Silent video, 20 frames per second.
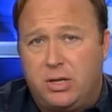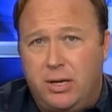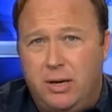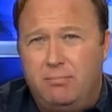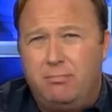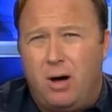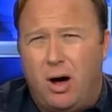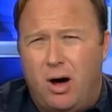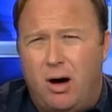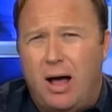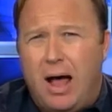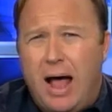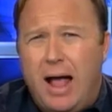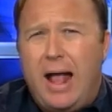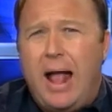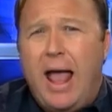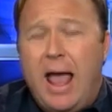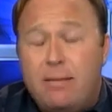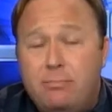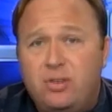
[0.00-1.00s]
Limbaugh, I
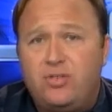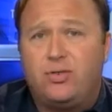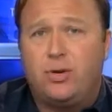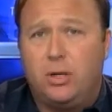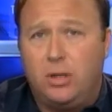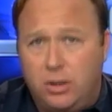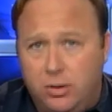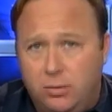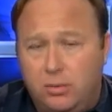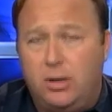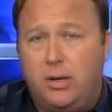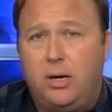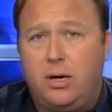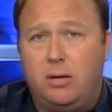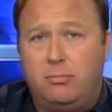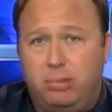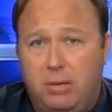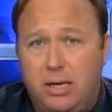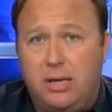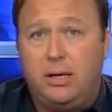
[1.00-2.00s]
absolutely
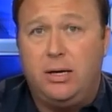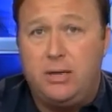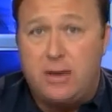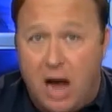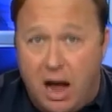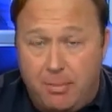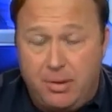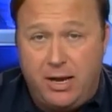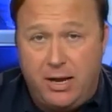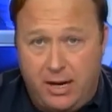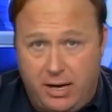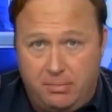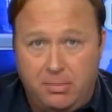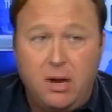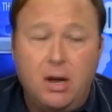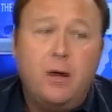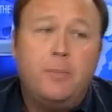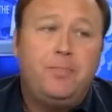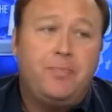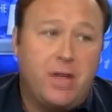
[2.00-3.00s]
completely dominate him.
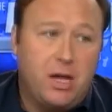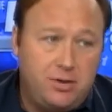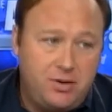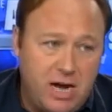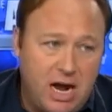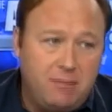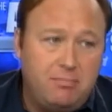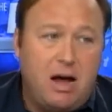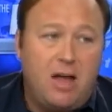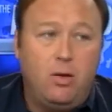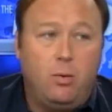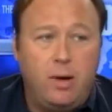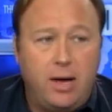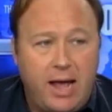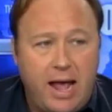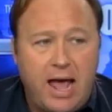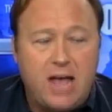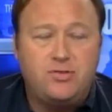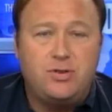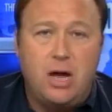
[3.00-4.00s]
And Ted, by the way,
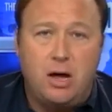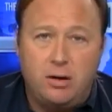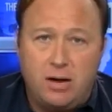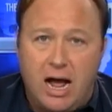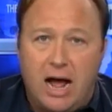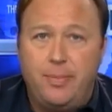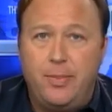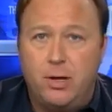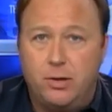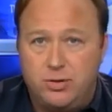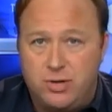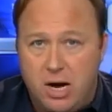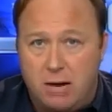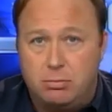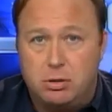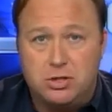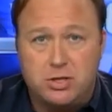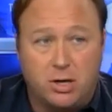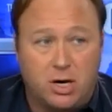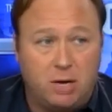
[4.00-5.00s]
has now gotten those
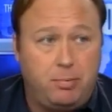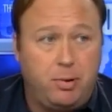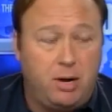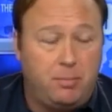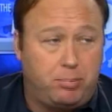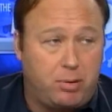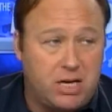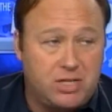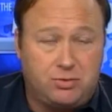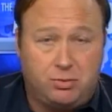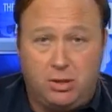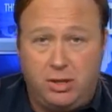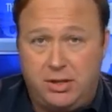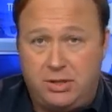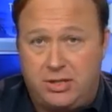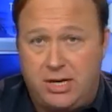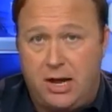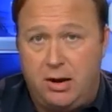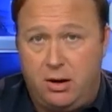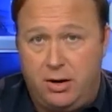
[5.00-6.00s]
numbers. They're going to put a press
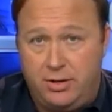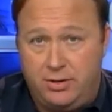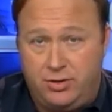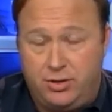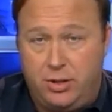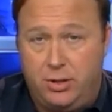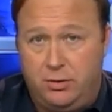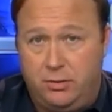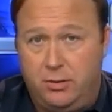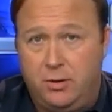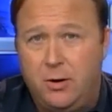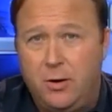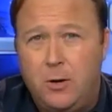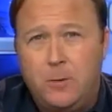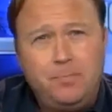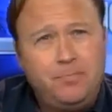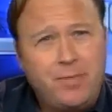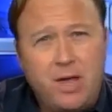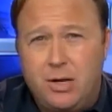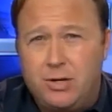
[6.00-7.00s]
release out on it soon.
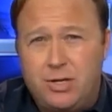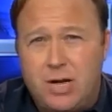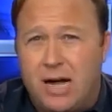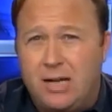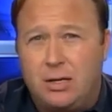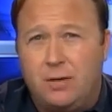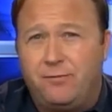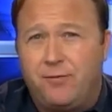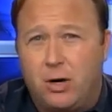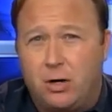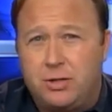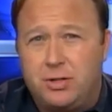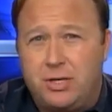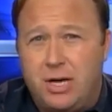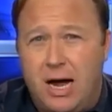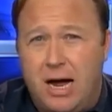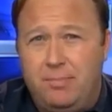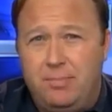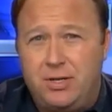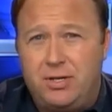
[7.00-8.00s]
And it's not the first
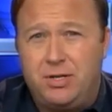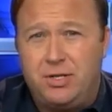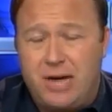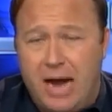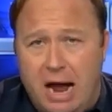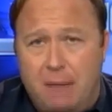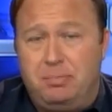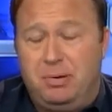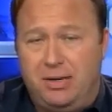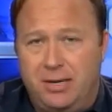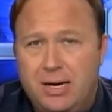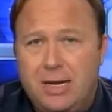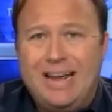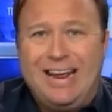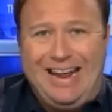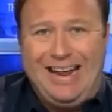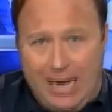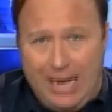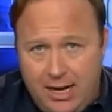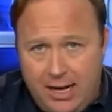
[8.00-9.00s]
time this has happened.
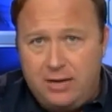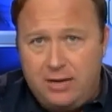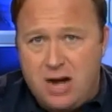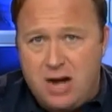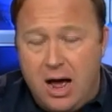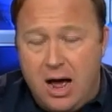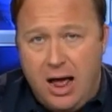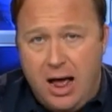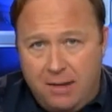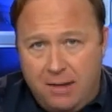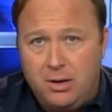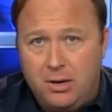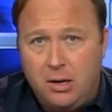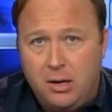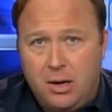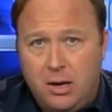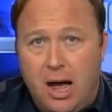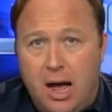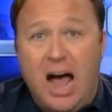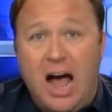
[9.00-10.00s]
Anytime
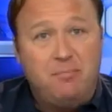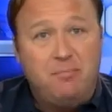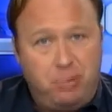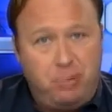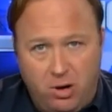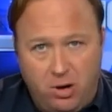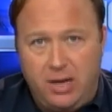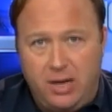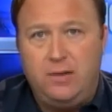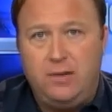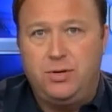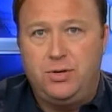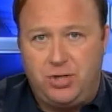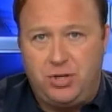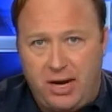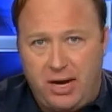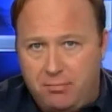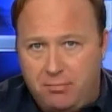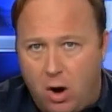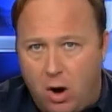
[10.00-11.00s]
I'm put in the
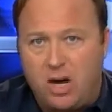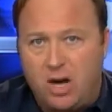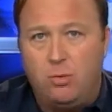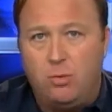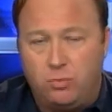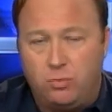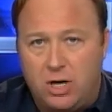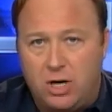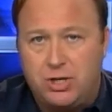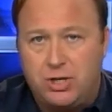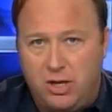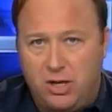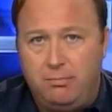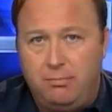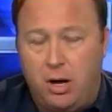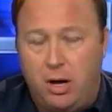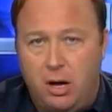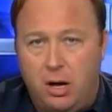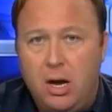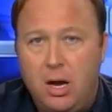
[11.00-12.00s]
same market with Rush
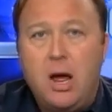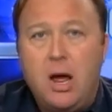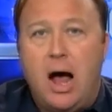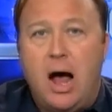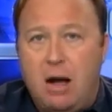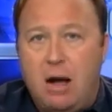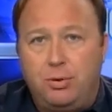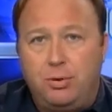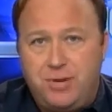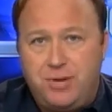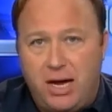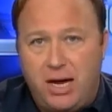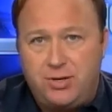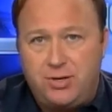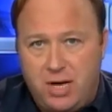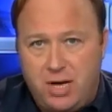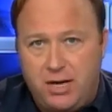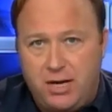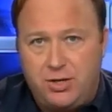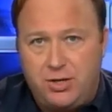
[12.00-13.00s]
Limbaugh, I will take
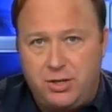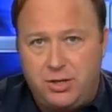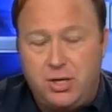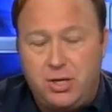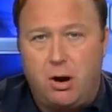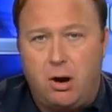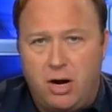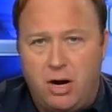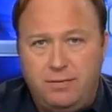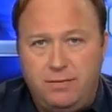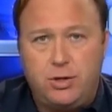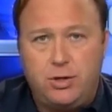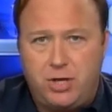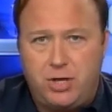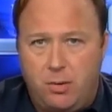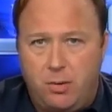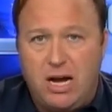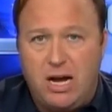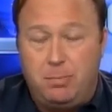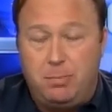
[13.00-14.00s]
stations that aren't even
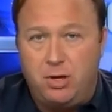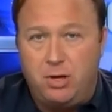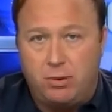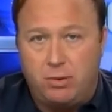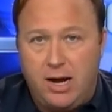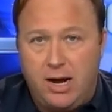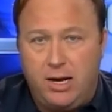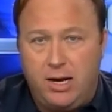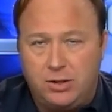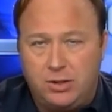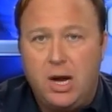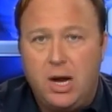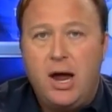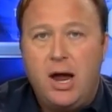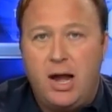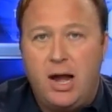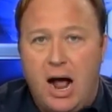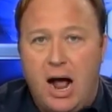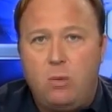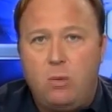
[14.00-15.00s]
showing up in the ratings,
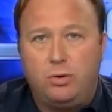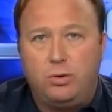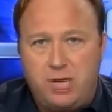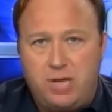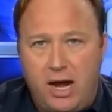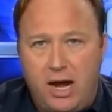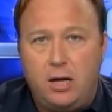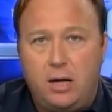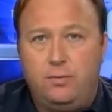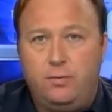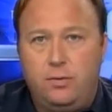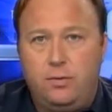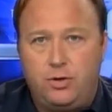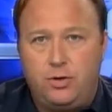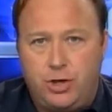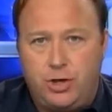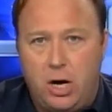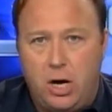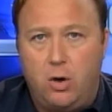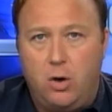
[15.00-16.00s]
and I will take the
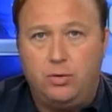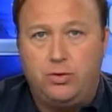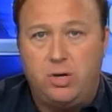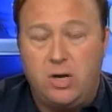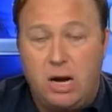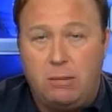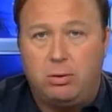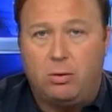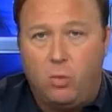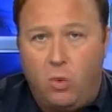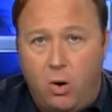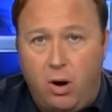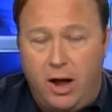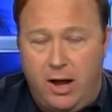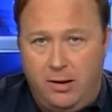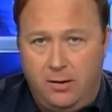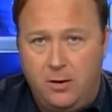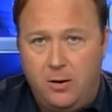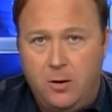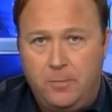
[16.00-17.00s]
show to number
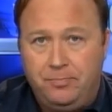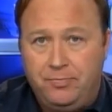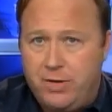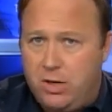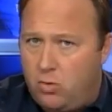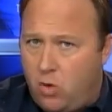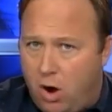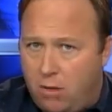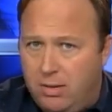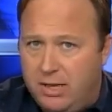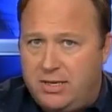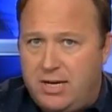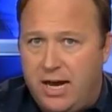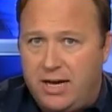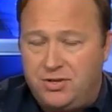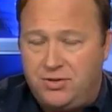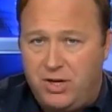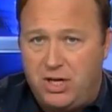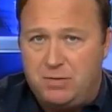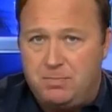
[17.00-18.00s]
one. It normally
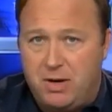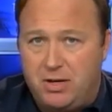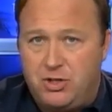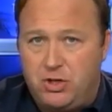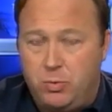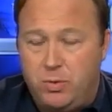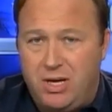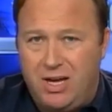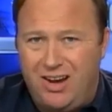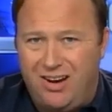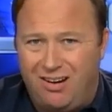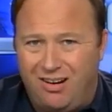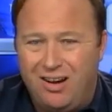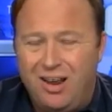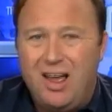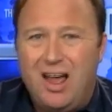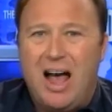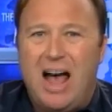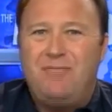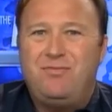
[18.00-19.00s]
takes six months to a year.
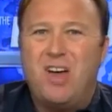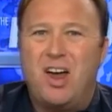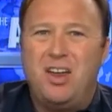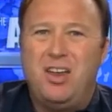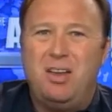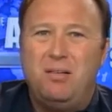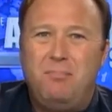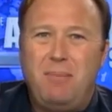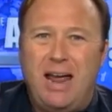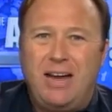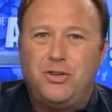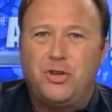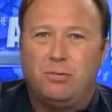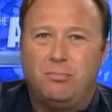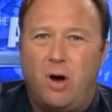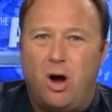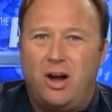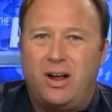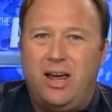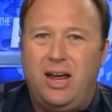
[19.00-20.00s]
I've done it in a major
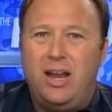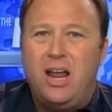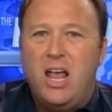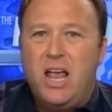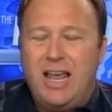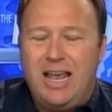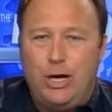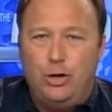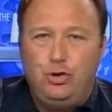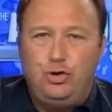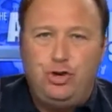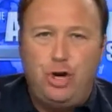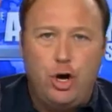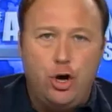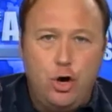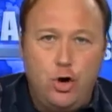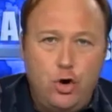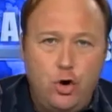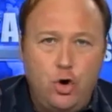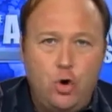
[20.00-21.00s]
market in
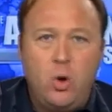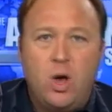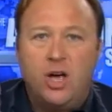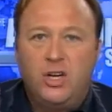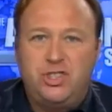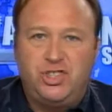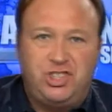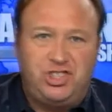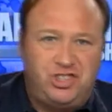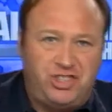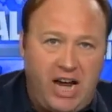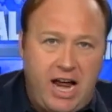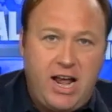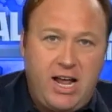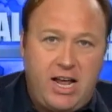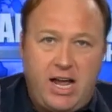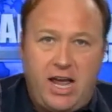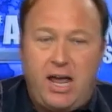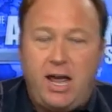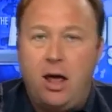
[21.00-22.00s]
two
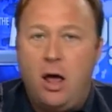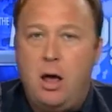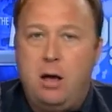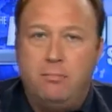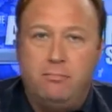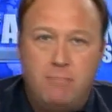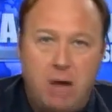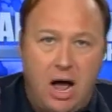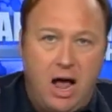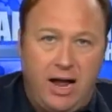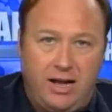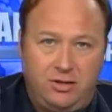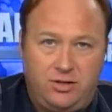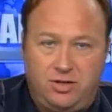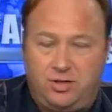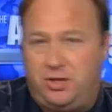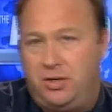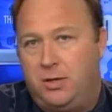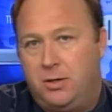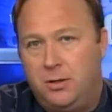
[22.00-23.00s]
stinking
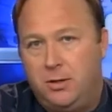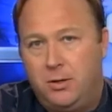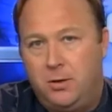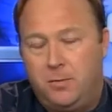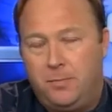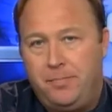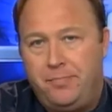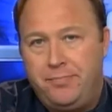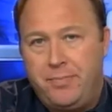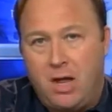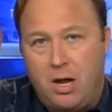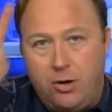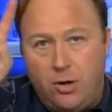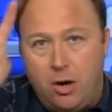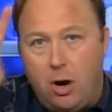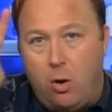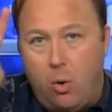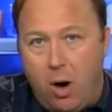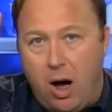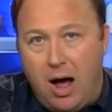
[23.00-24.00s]
months. And you
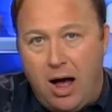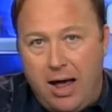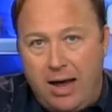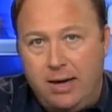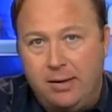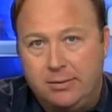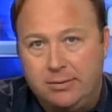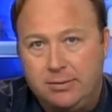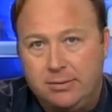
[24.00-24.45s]
know why?